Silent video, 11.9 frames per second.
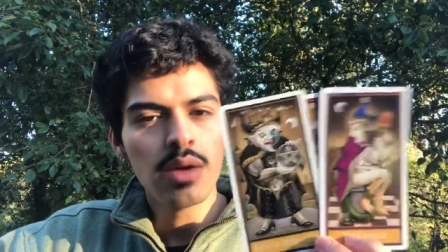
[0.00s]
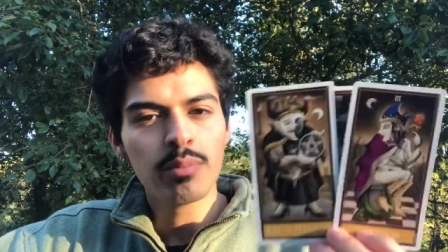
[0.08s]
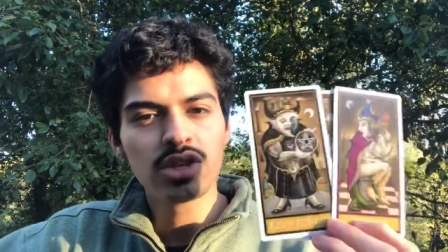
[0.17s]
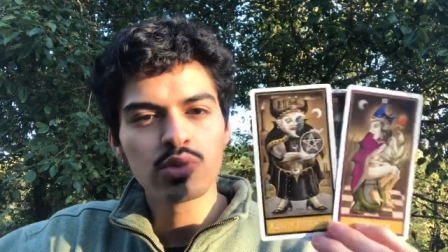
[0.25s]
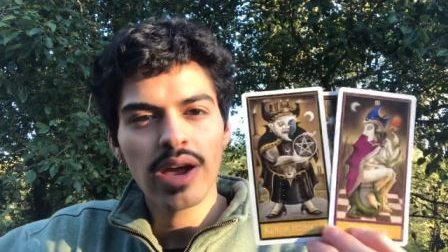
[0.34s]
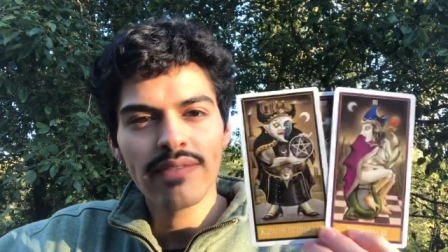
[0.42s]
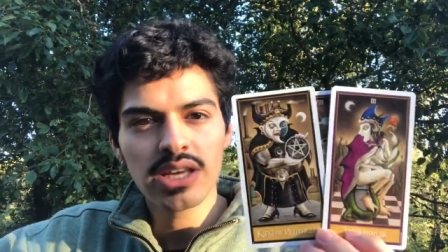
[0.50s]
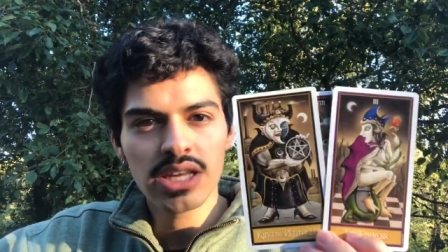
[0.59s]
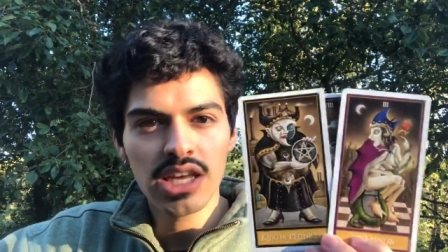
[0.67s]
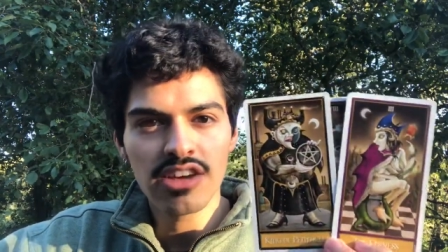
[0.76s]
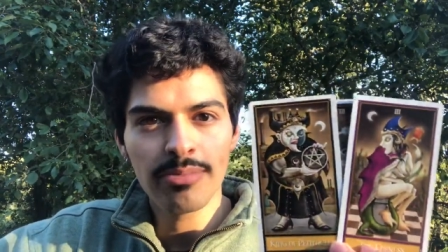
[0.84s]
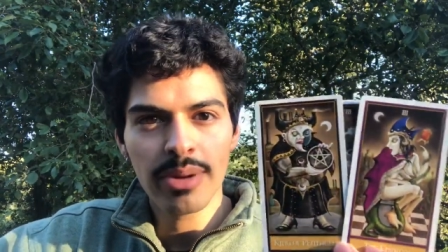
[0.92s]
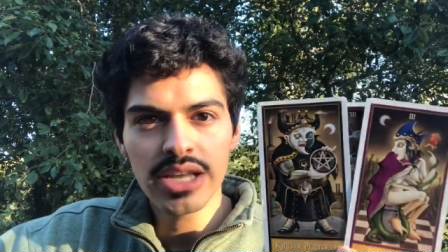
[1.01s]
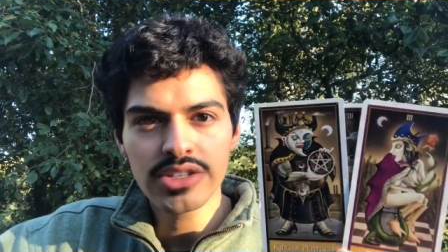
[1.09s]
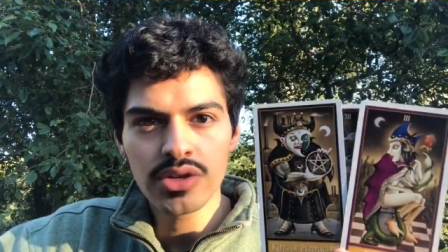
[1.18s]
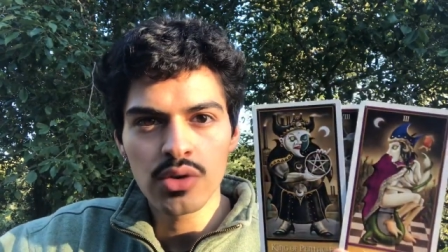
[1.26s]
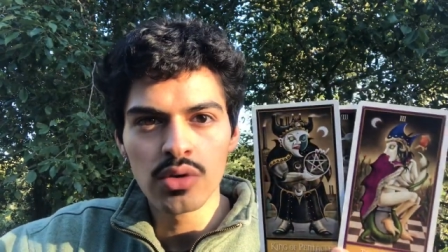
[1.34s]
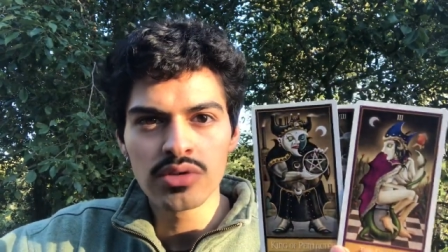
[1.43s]
Because we have the King of
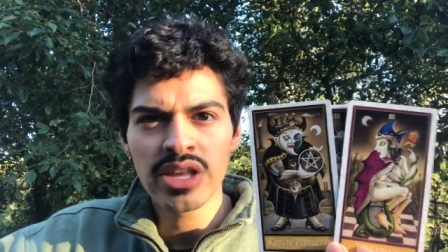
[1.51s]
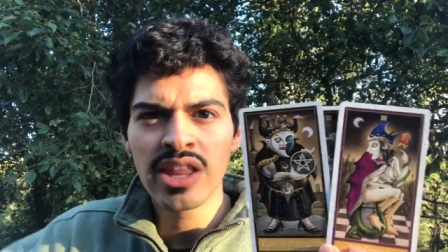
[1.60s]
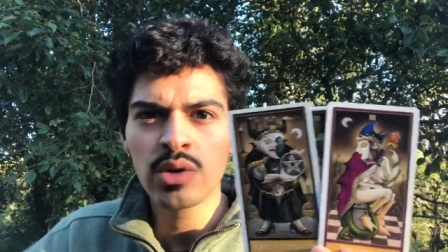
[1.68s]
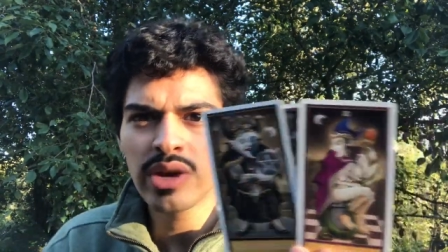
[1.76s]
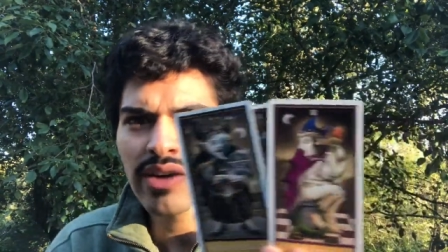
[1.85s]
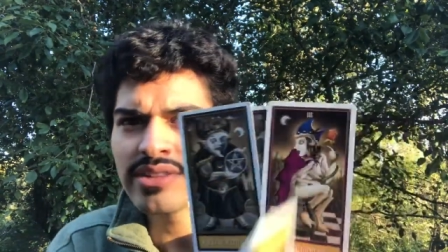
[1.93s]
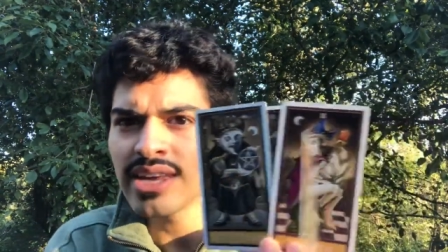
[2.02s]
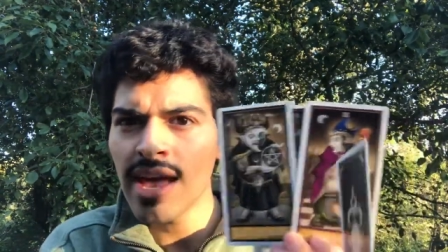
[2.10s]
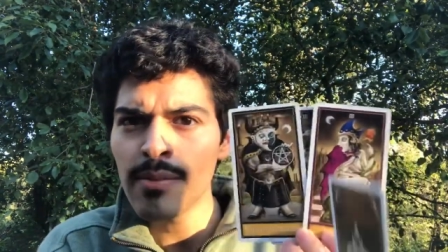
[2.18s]
Pentacles and then we have the